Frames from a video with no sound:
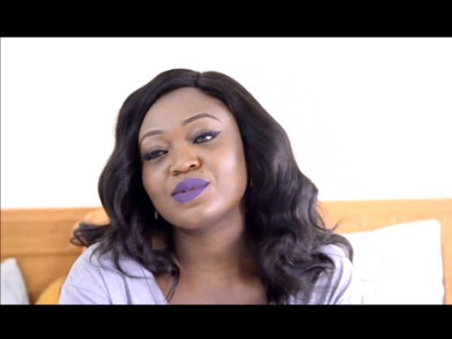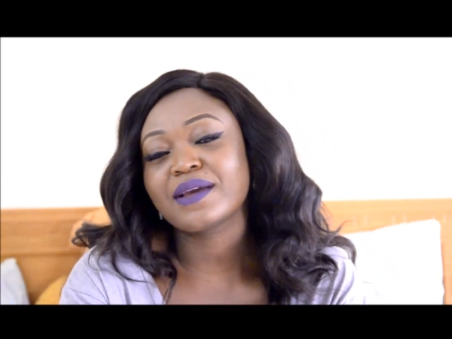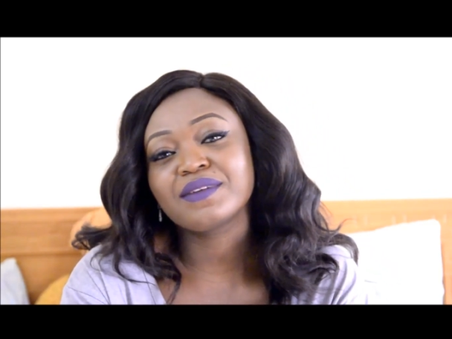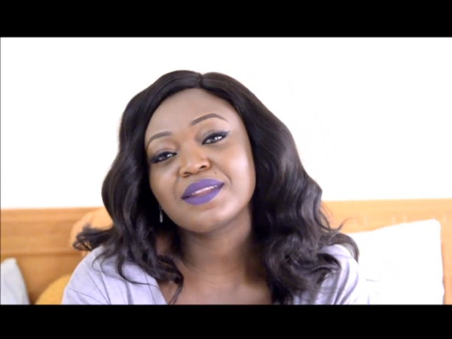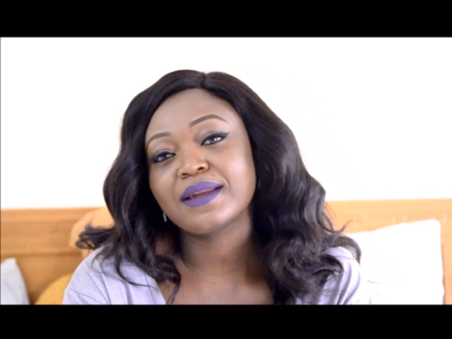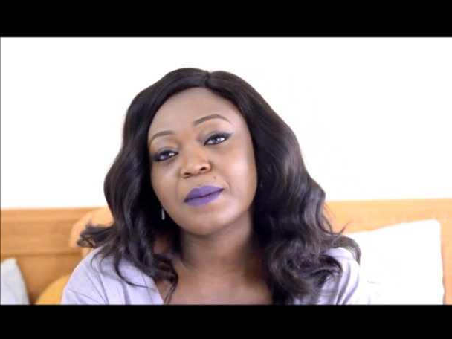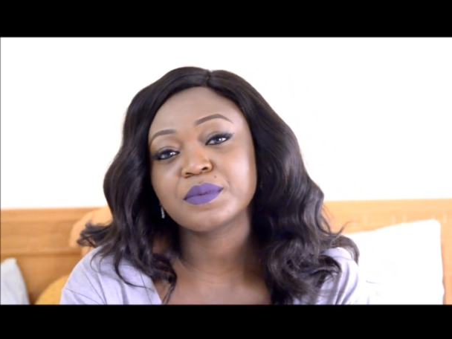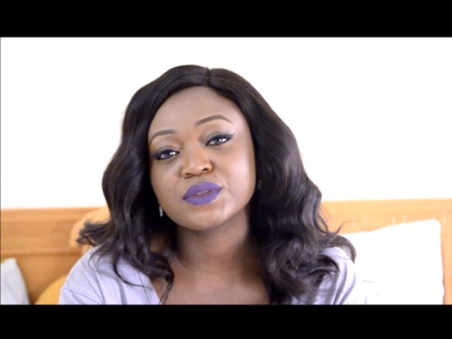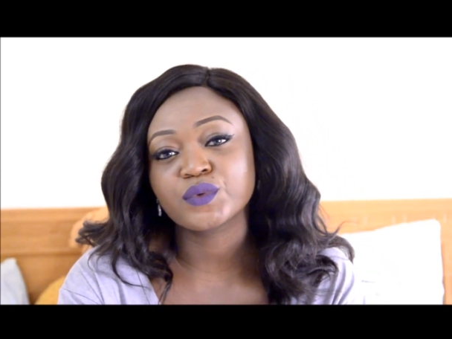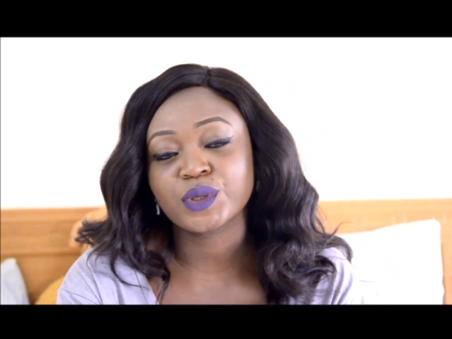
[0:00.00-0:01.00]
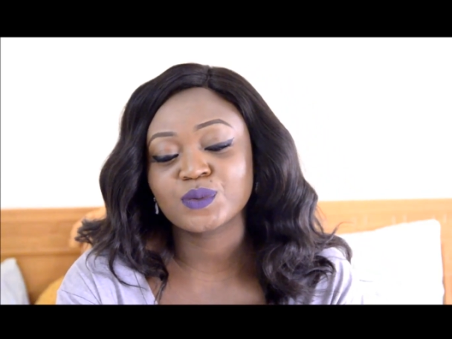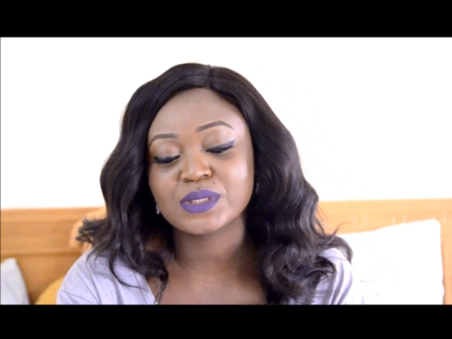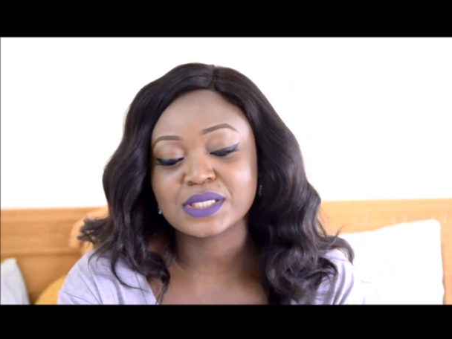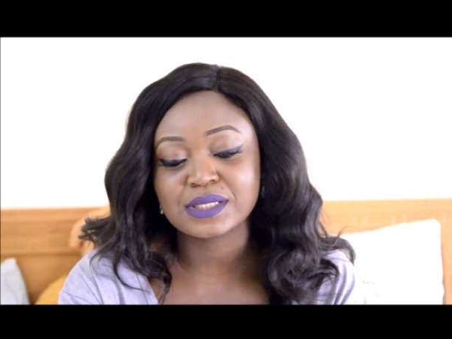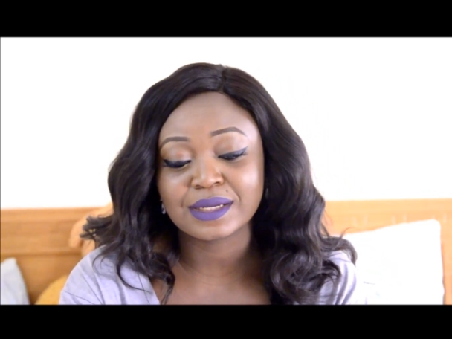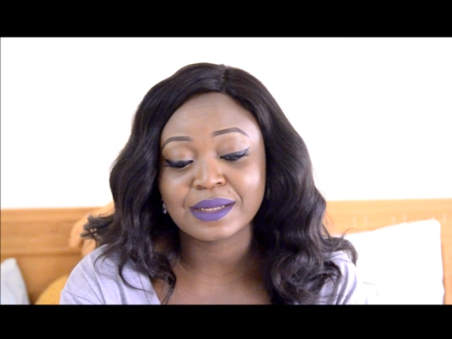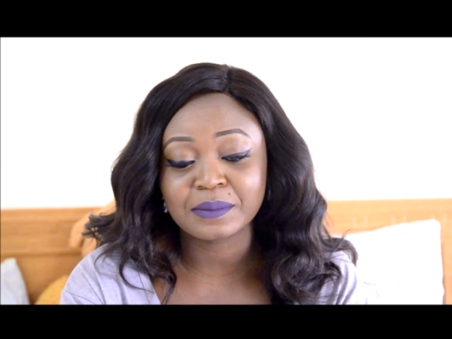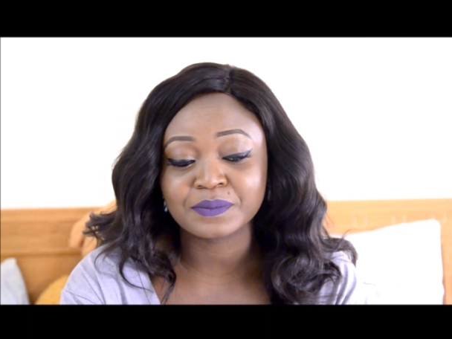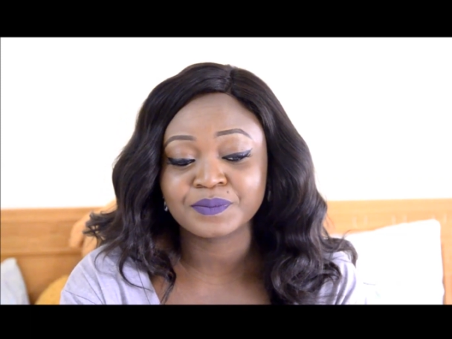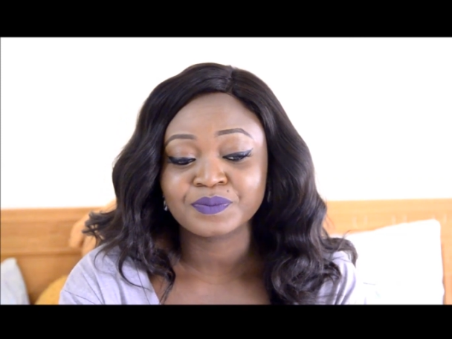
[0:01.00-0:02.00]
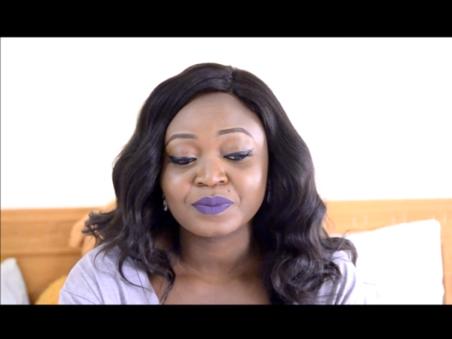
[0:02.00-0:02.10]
Everything happens for a reason, and I'm